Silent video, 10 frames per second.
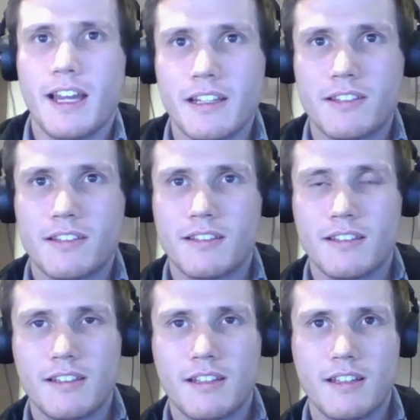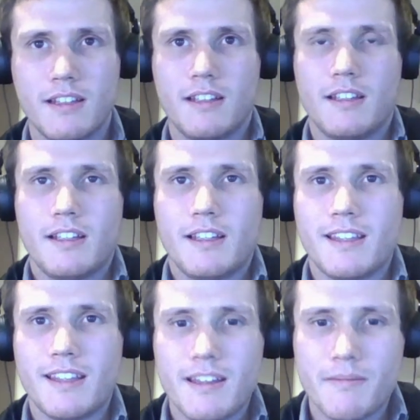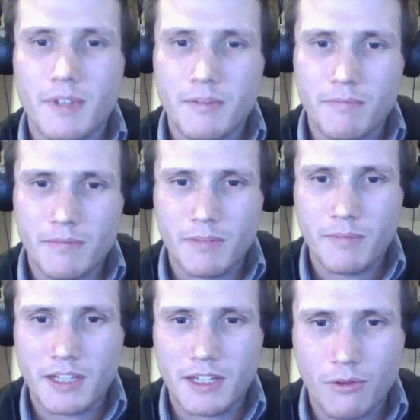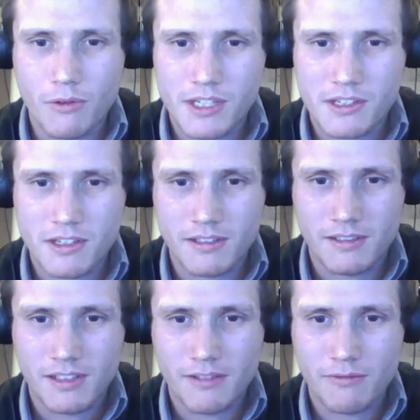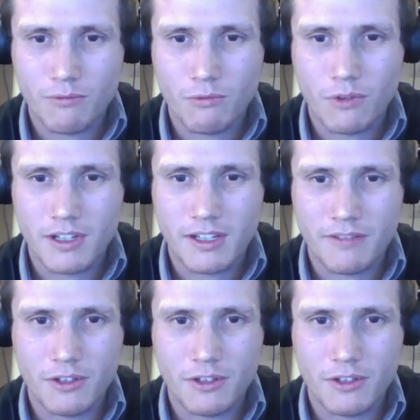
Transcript: that, it makes you question kind of what have